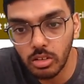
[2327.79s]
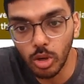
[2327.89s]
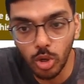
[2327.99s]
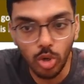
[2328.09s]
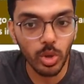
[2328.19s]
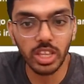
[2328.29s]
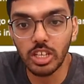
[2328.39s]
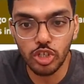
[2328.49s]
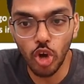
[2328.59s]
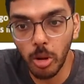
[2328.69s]
doing the
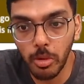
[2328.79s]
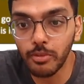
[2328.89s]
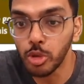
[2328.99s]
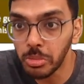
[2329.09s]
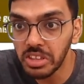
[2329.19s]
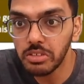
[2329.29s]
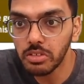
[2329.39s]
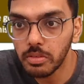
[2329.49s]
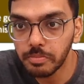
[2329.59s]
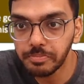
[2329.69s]
job of humans.